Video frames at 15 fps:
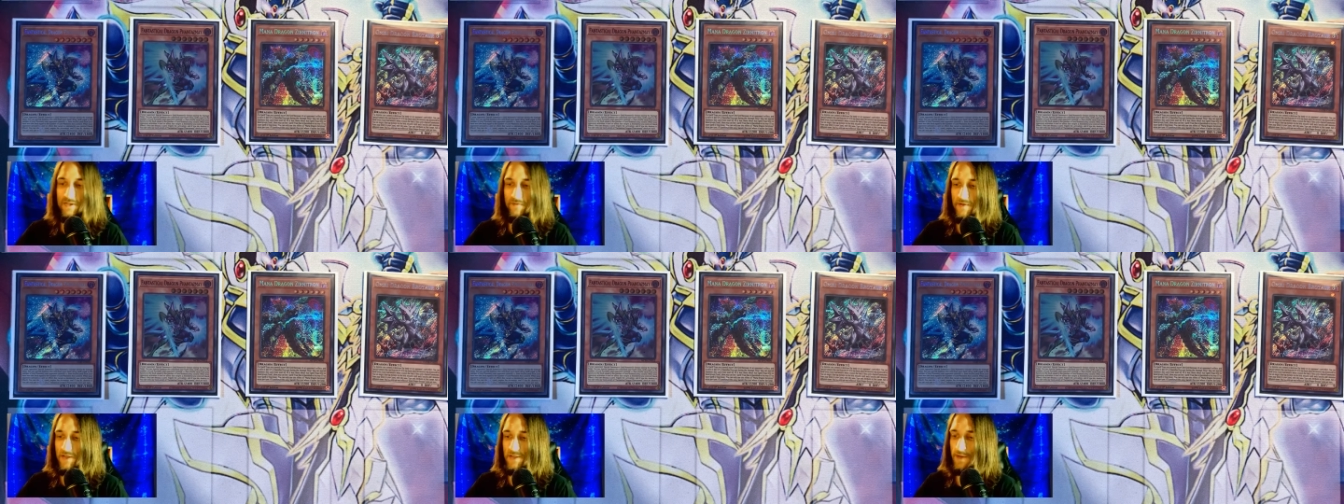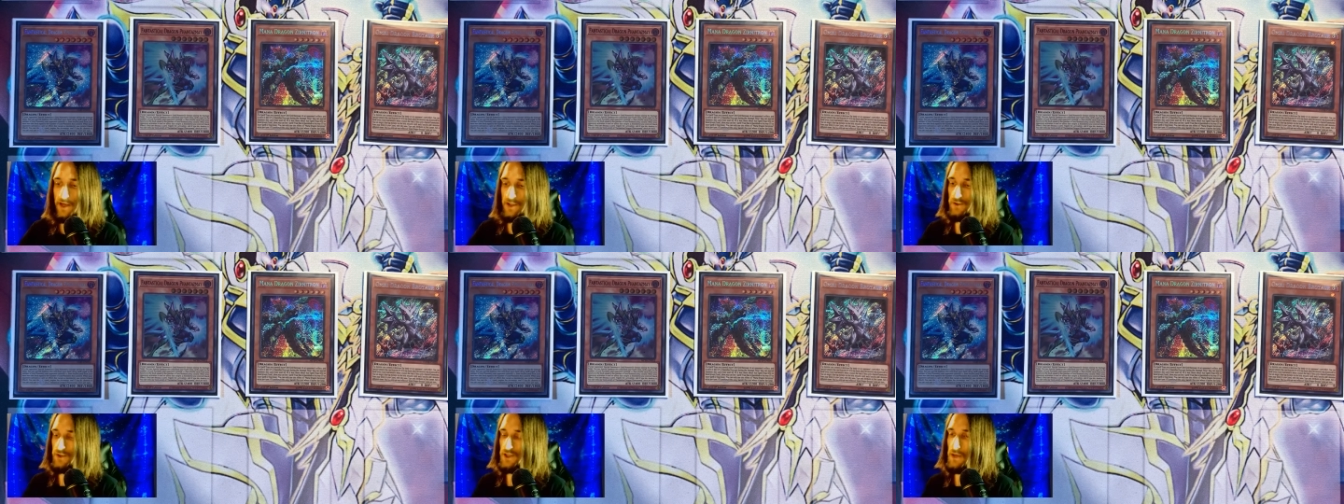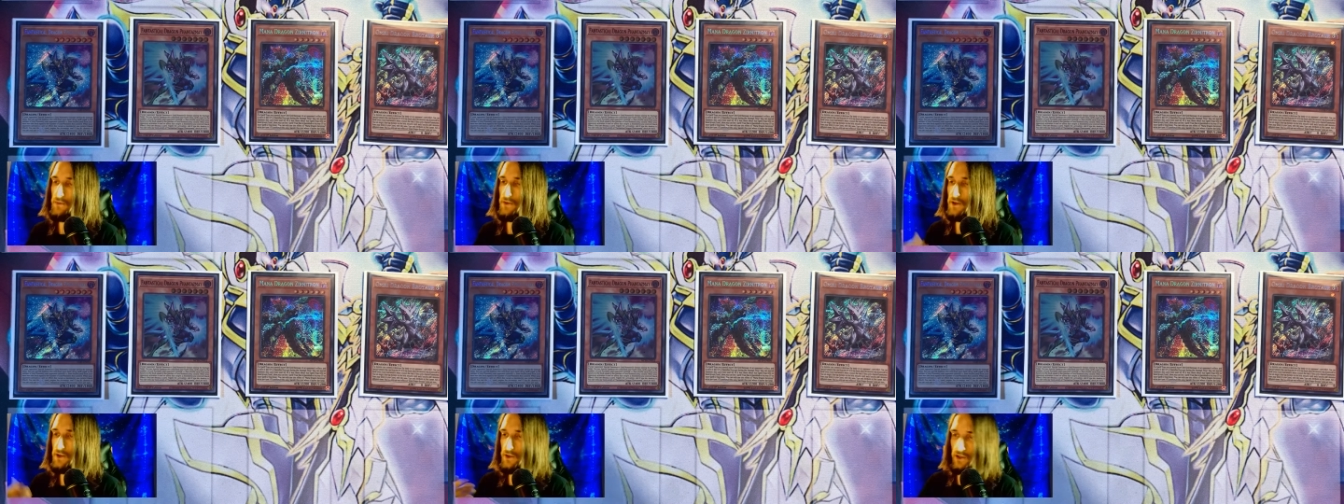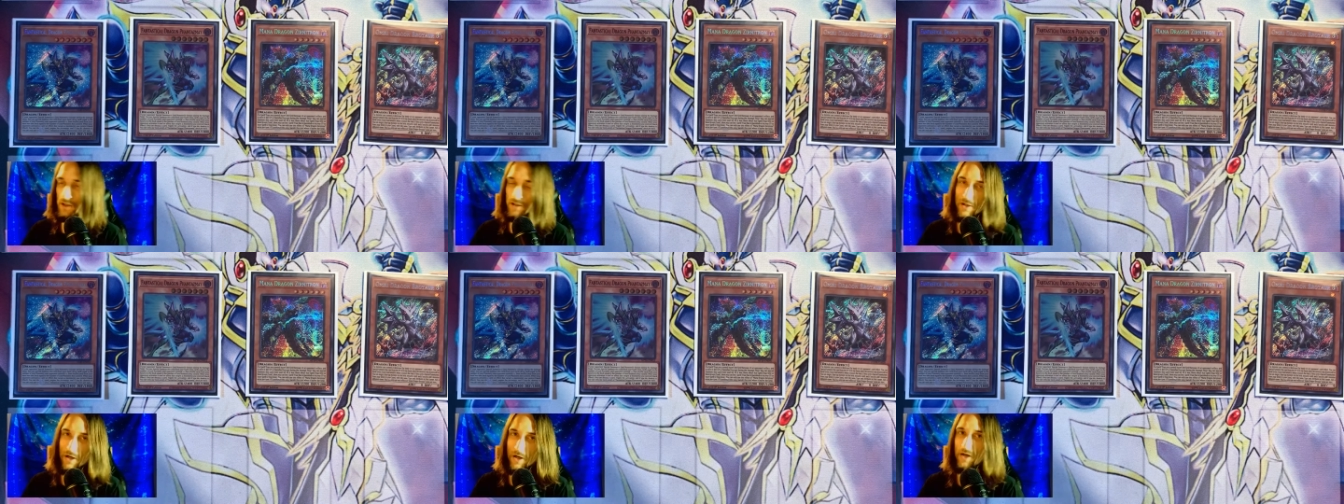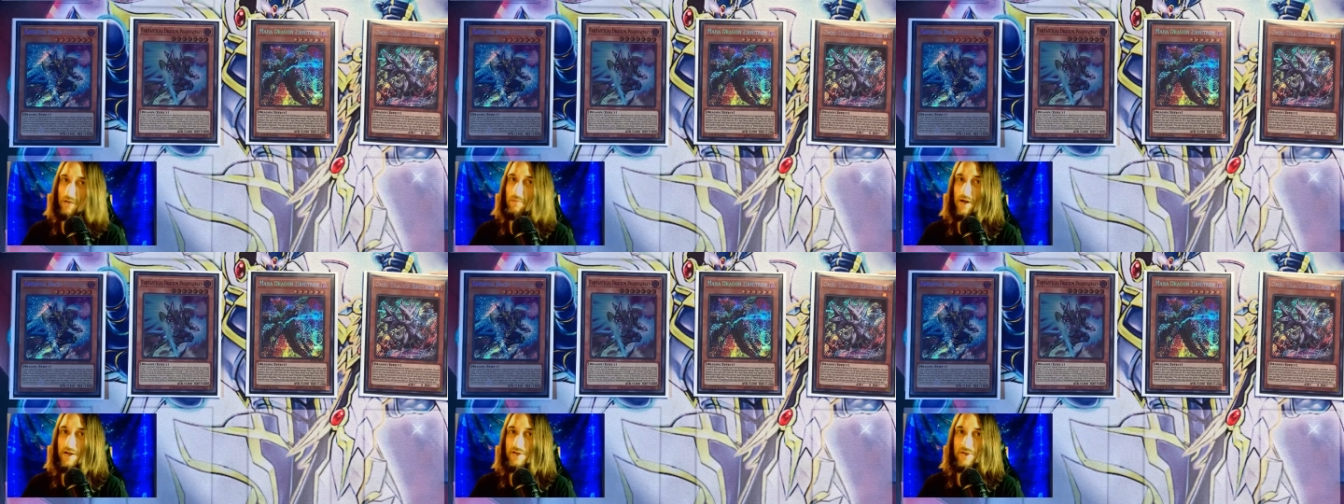If you special summon, you can target a
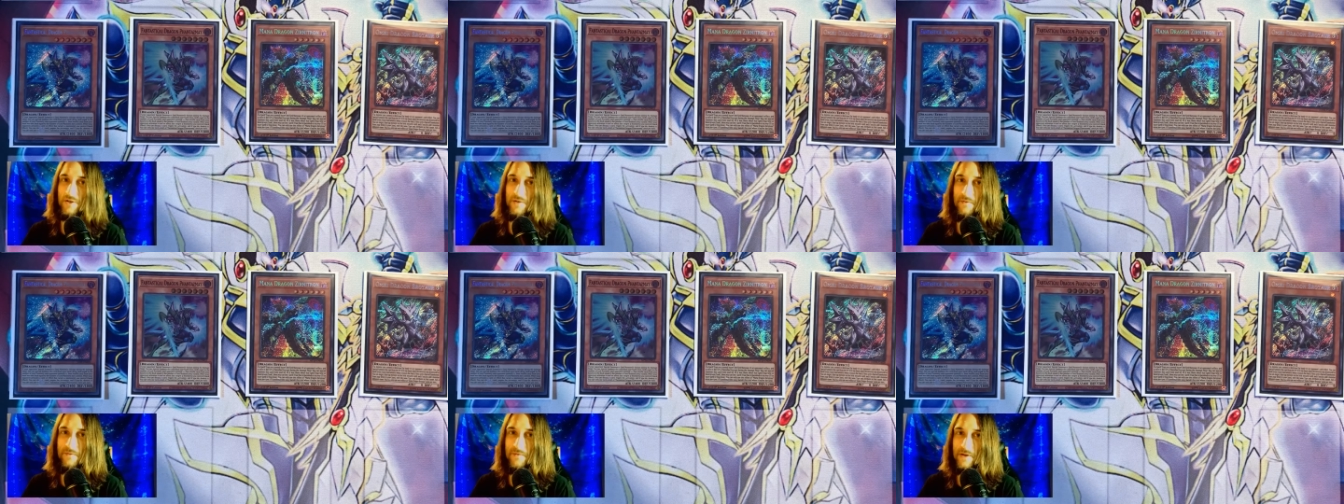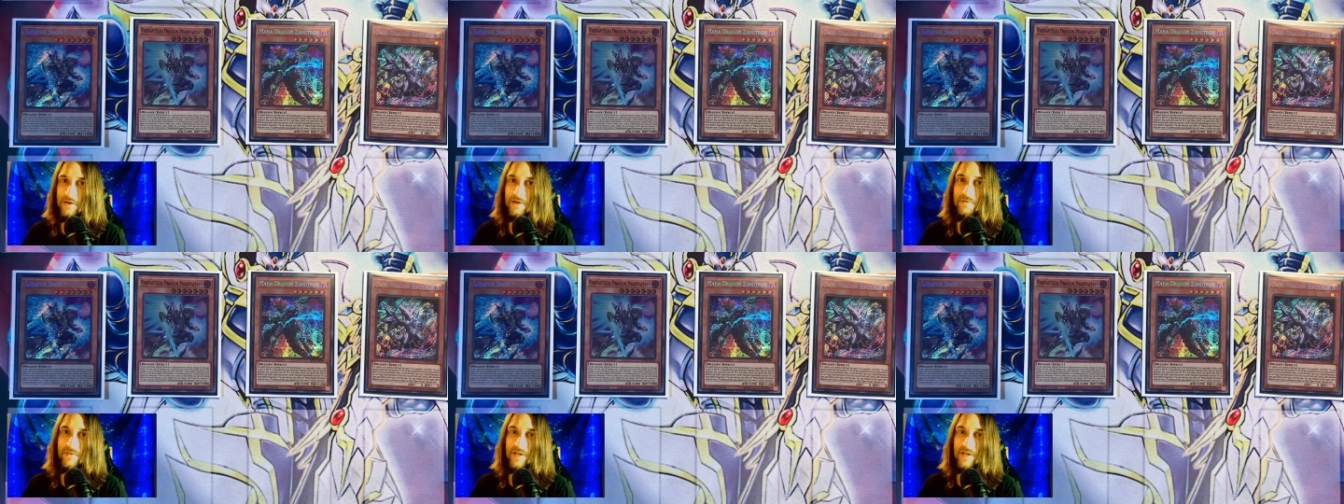monster on the field,